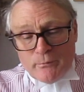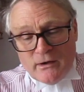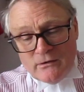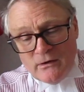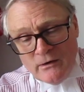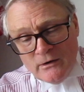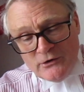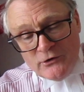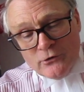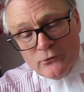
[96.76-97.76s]
been
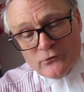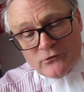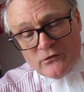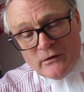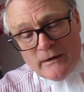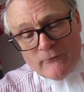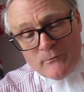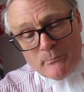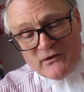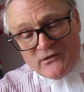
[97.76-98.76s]
used, an
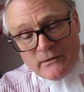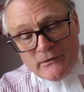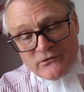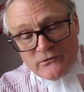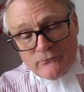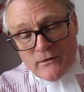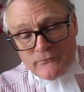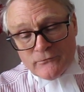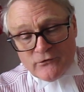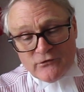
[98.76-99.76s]
alphabetic list of
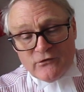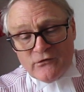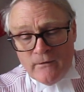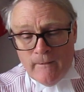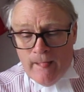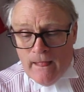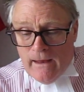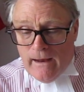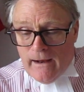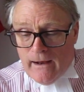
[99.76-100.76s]
references.
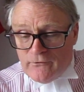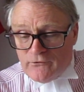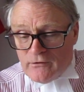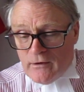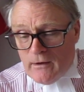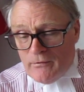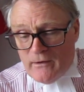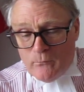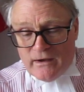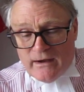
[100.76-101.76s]
And
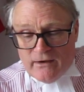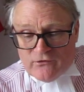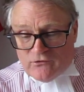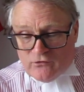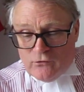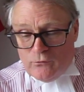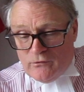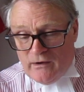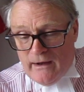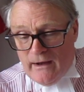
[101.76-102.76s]
then we get to
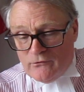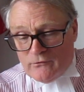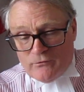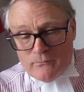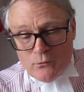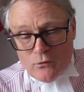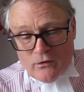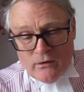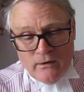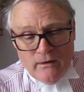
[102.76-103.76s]
the end of the
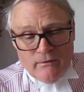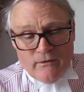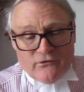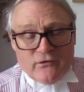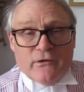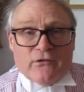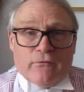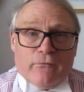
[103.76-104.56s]
book. There's the list of